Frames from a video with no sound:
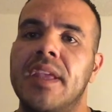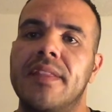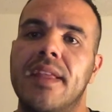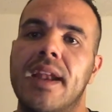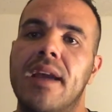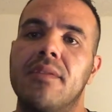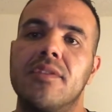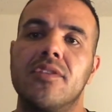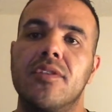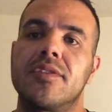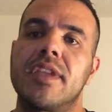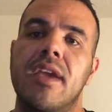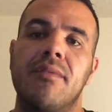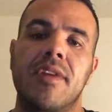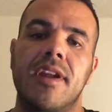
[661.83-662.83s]
And then I would
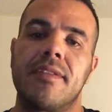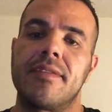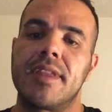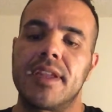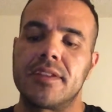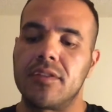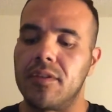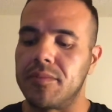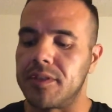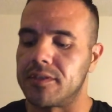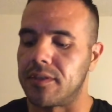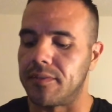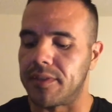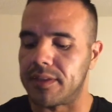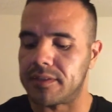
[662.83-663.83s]
notate whatever they told me.
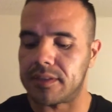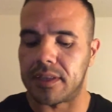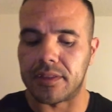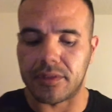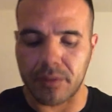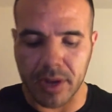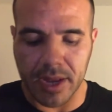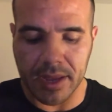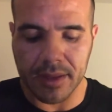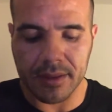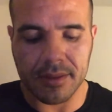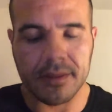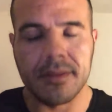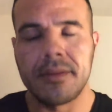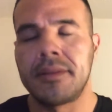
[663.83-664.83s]
So if they said 3,
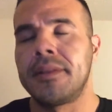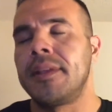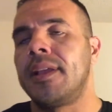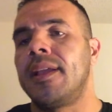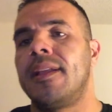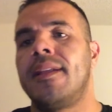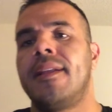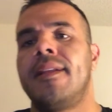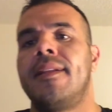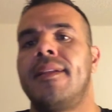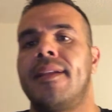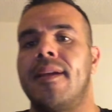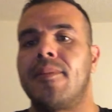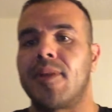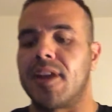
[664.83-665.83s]

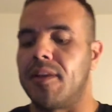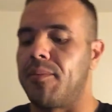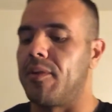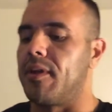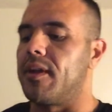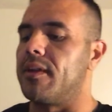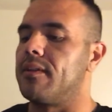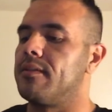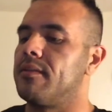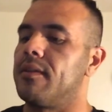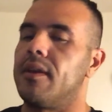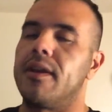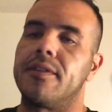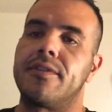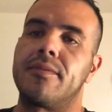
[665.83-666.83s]
I'm going to put
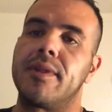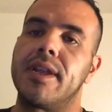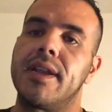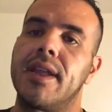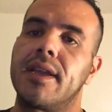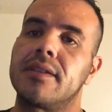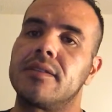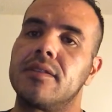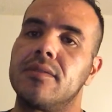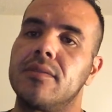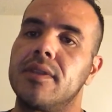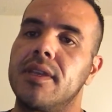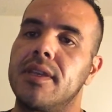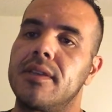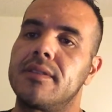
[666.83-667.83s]
3 next to
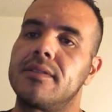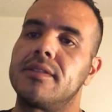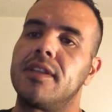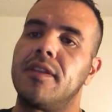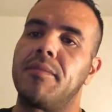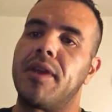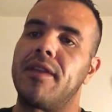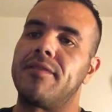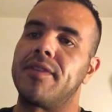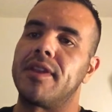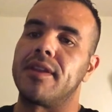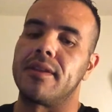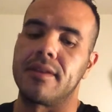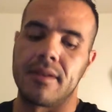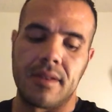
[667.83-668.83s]
the
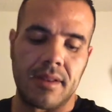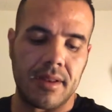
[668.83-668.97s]
acetaminophen